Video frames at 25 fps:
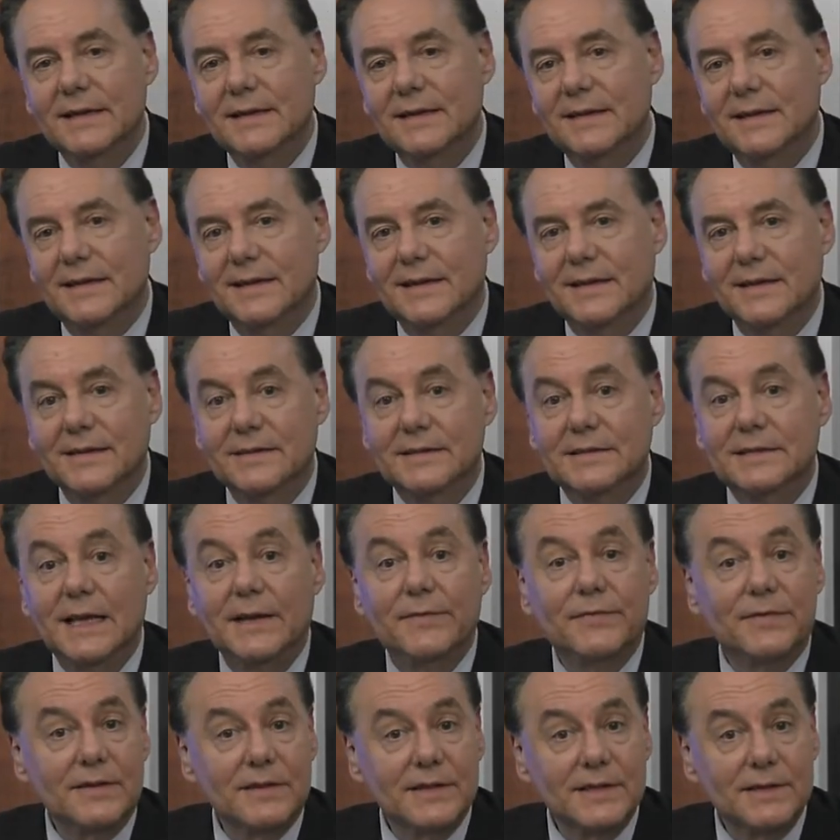uh,
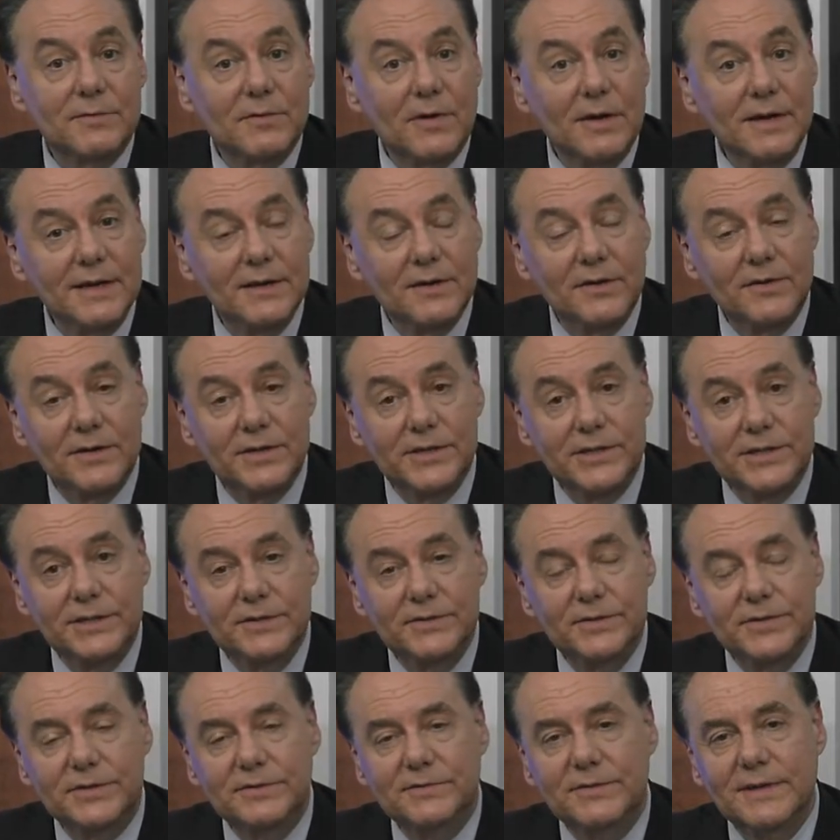definitely running on a
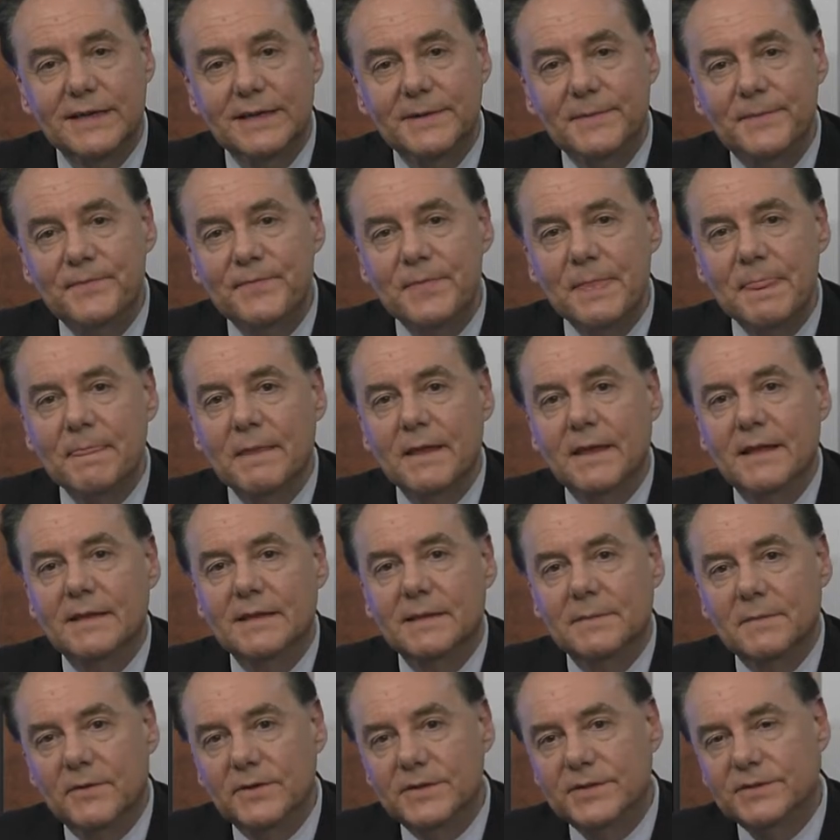shoestring.
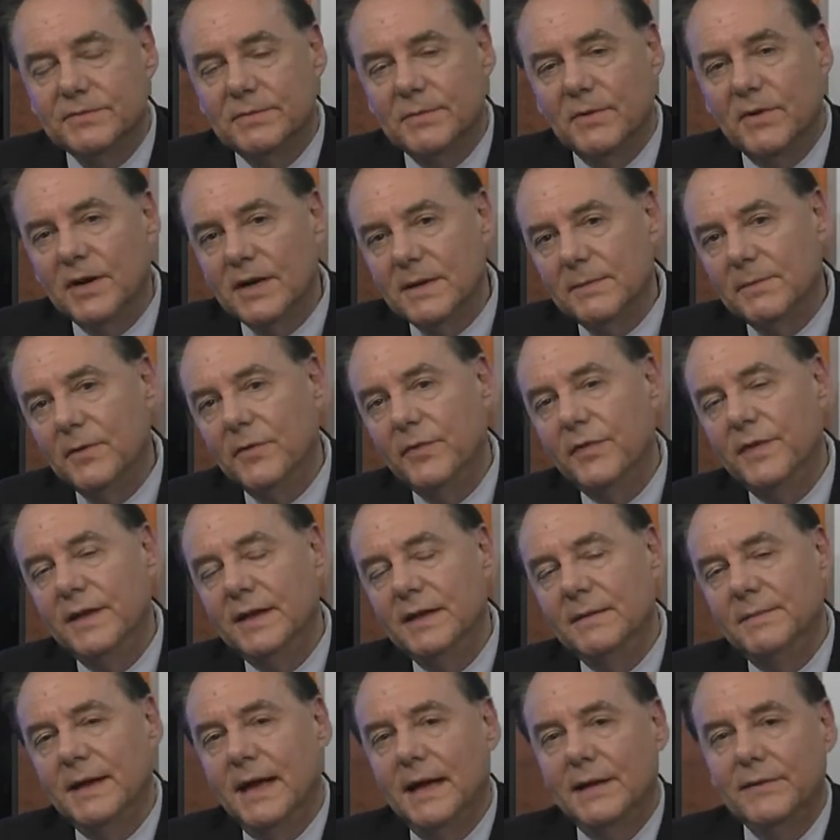The most remarkable
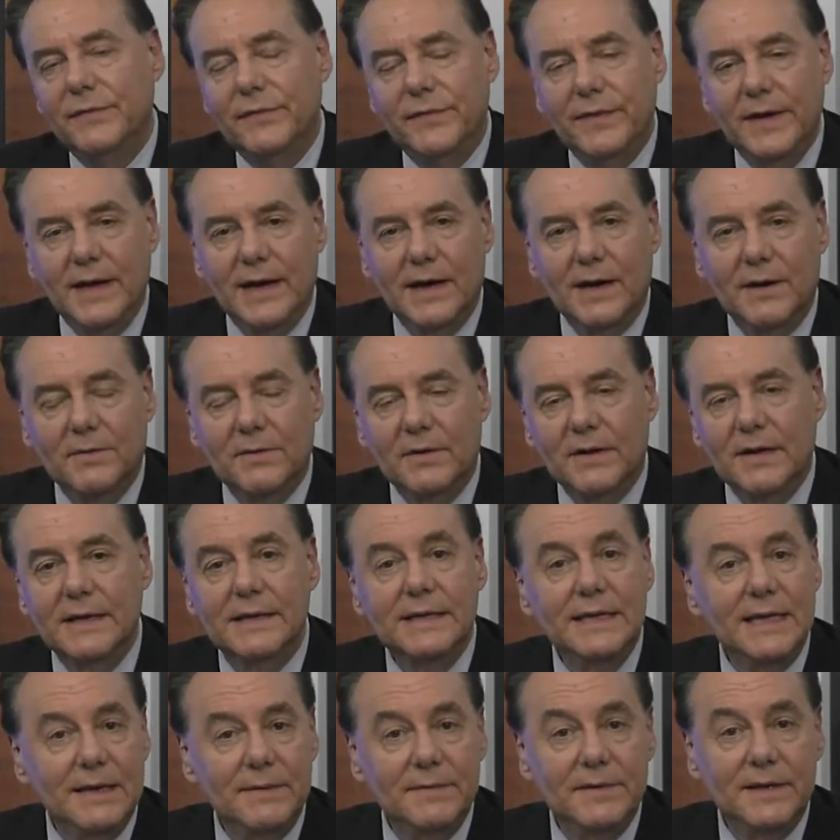thing about FAIR when I
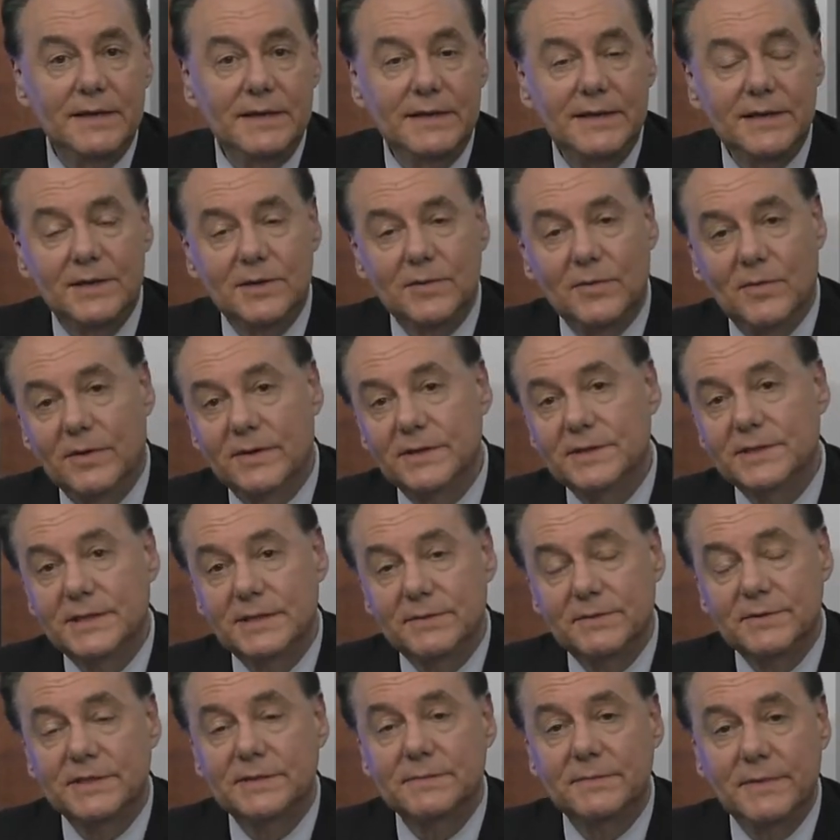came in here was that
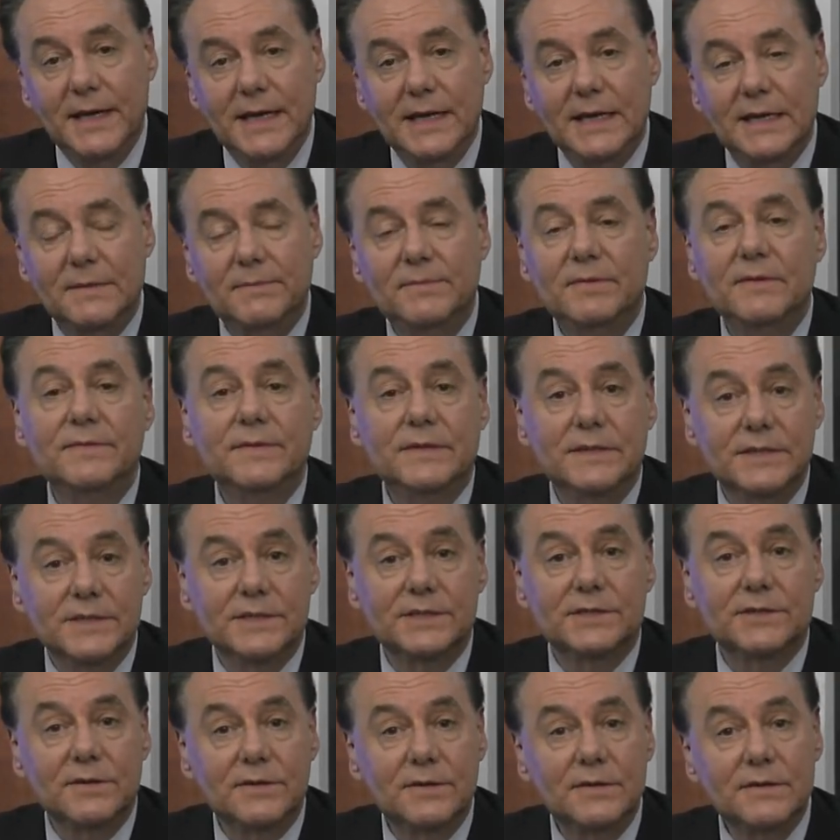it was made up of
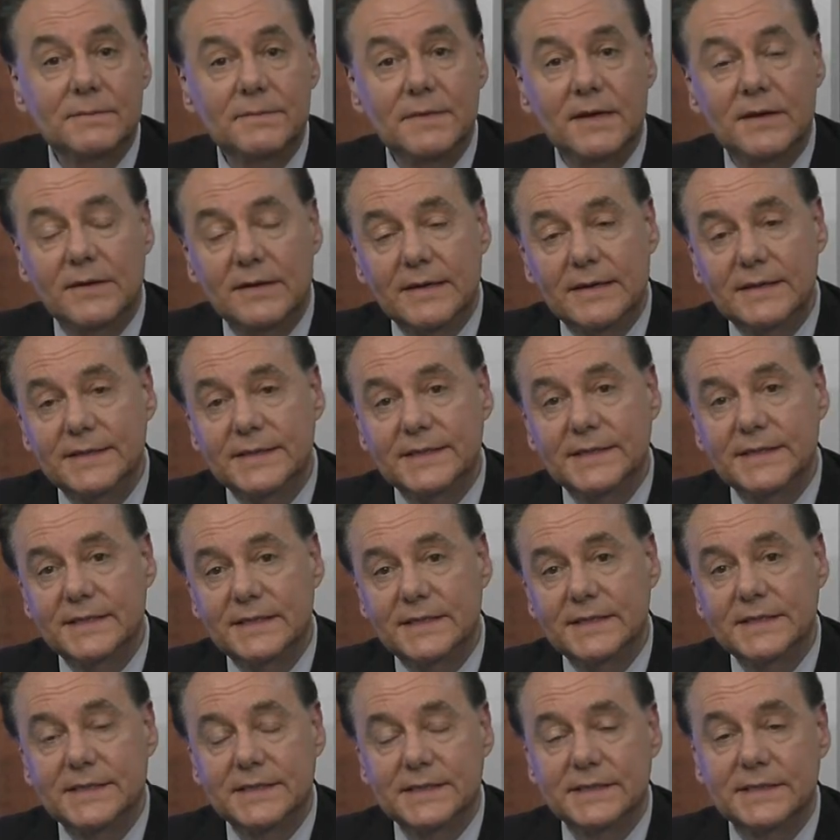concerned American
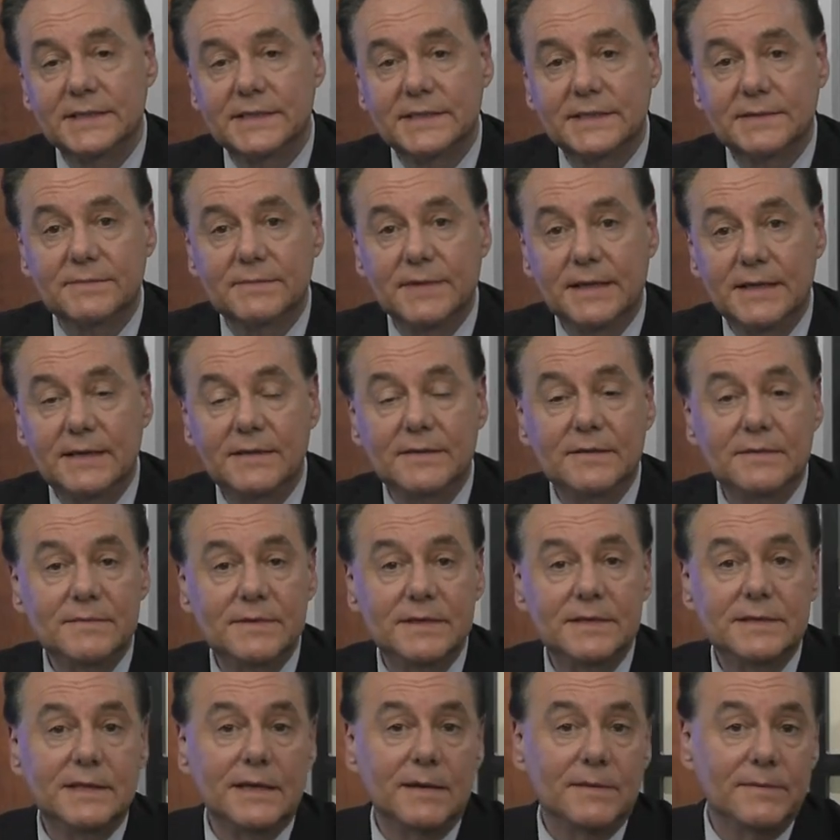citizens. Many of them
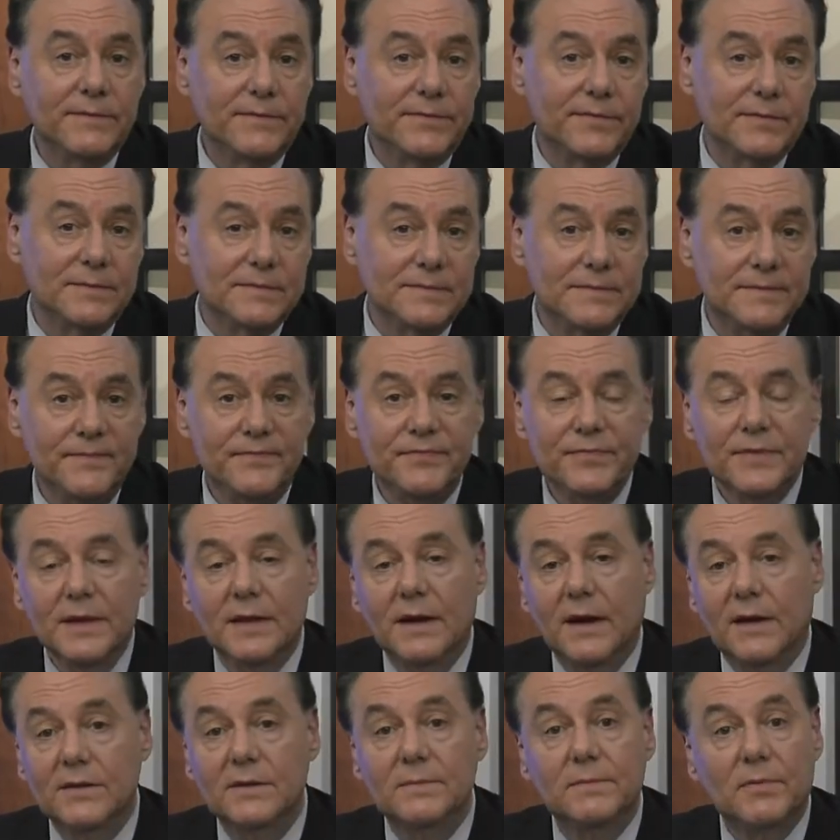had come from
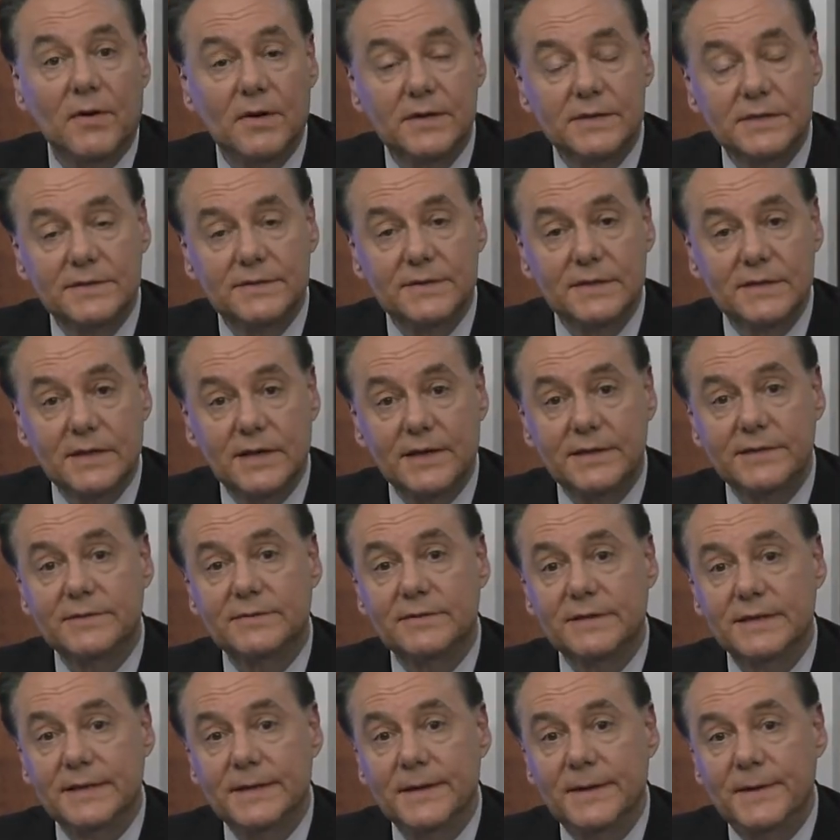other parts of the
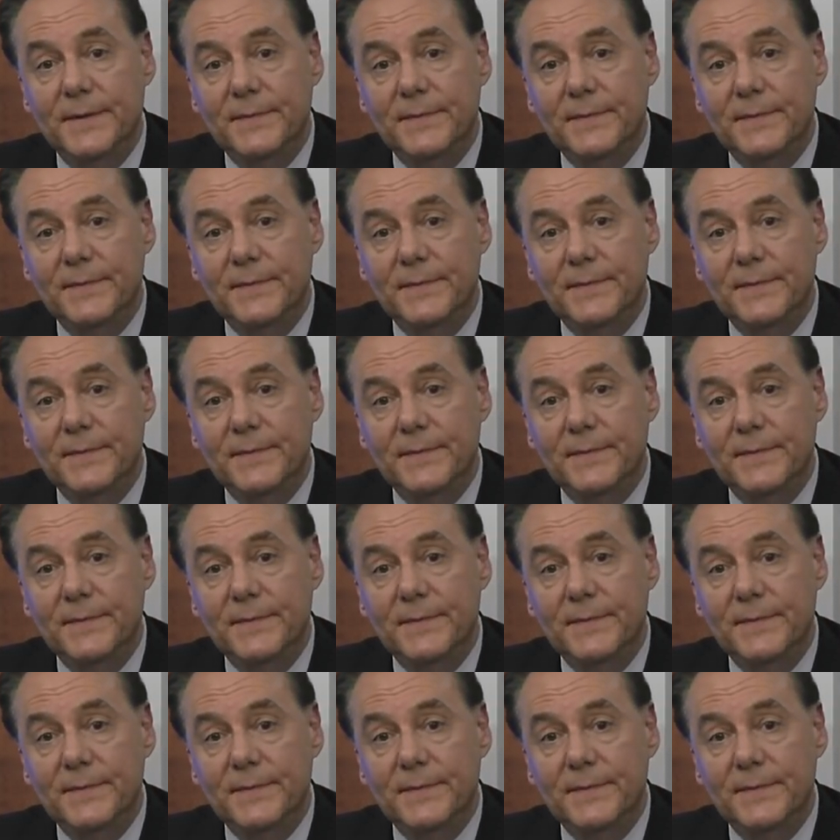country